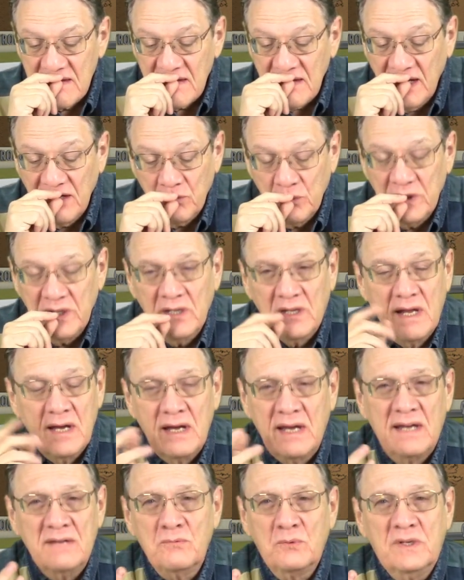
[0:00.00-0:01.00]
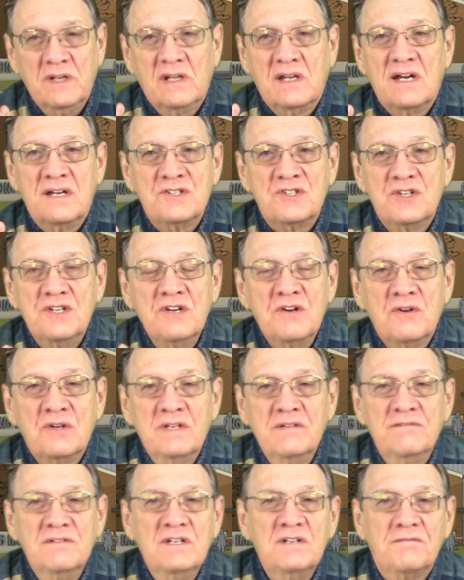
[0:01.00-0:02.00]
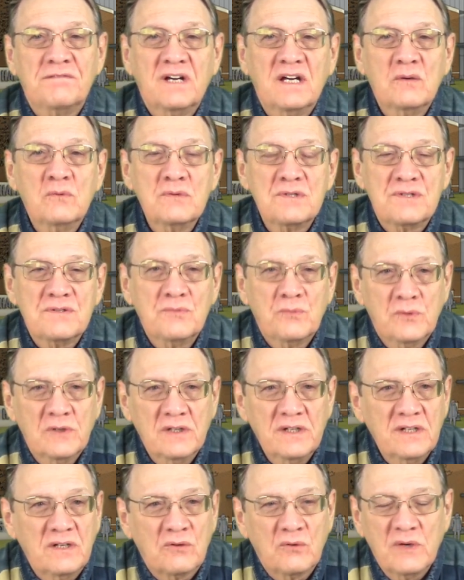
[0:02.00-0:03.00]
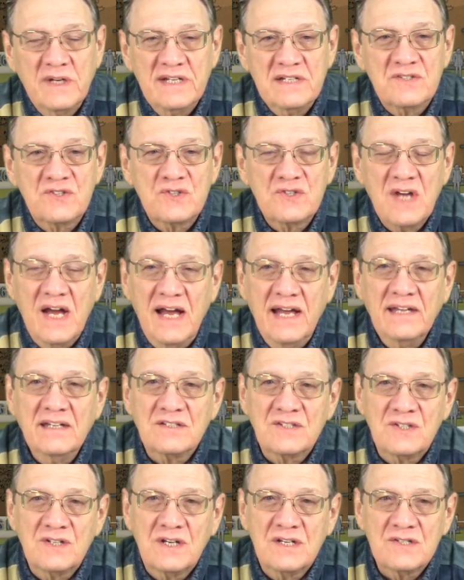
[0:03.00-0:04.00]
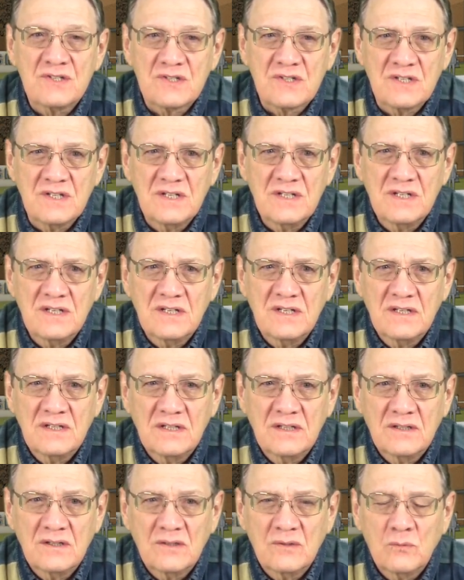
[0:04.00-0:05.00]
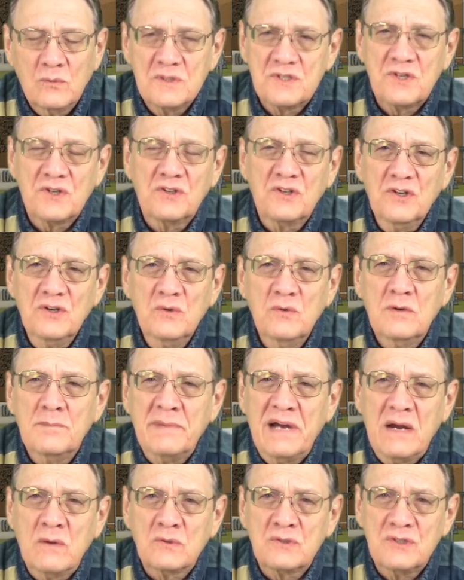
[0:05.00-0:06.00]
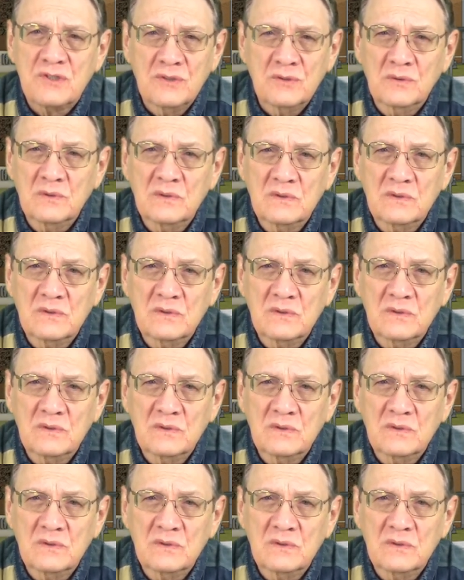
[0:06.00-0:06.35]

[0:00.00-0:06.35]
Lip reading: I realized, you know, even if I was a really great scientist, what's it going to amount to?